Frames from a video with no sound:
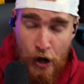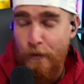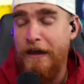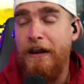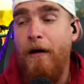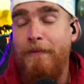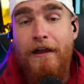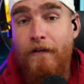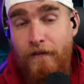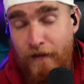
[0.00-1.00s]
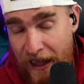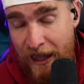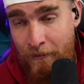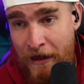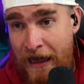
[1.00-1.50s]
We get an update on the
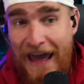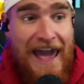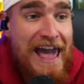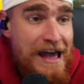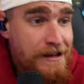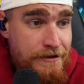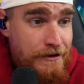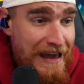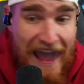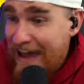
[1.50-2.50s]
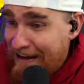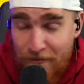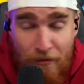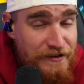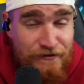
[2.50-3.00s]
team. And in the
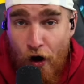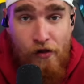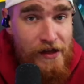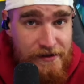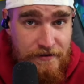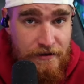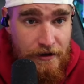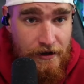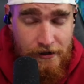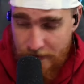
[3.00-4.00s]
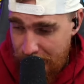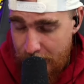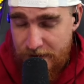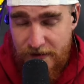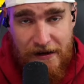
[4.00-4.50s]
midst of all this,
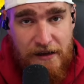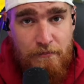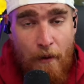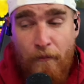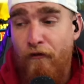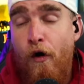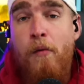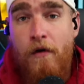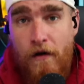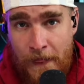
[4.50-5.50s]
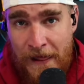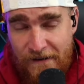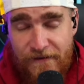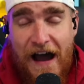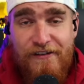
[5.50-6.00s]
Lamso's a former
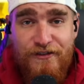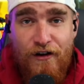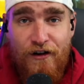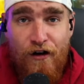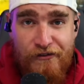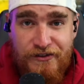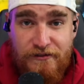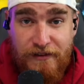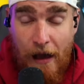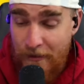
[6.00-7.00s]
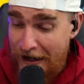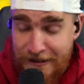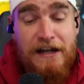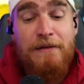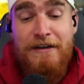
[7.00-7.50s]
five-star offensive lineman. It's
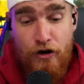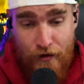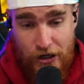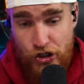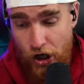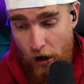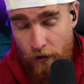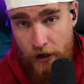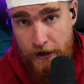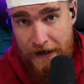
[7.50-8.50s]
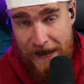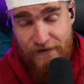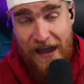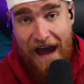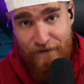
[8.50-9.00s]
going to be a great show. If
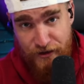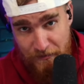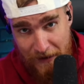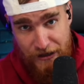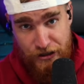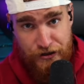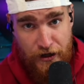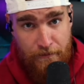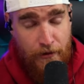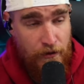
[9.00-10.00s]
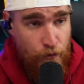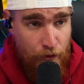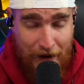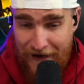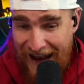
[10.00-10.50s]
you haven't smashed the sub button, we're
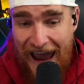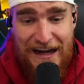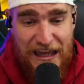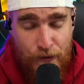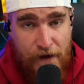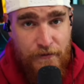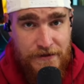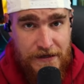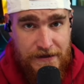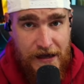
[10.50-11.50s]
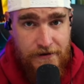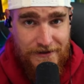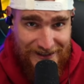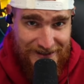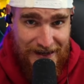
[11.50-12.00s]
about 90 away from
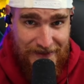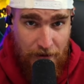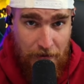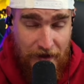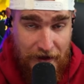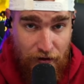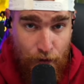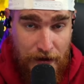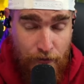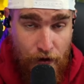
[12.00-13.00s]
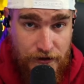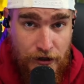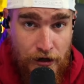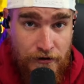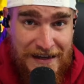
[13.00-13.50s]
10,000. Let's get there by the end of the week, boys and
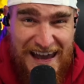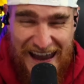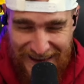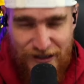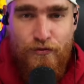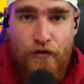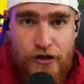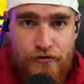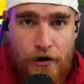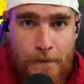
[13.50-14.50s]
girls, and let's roll the intro.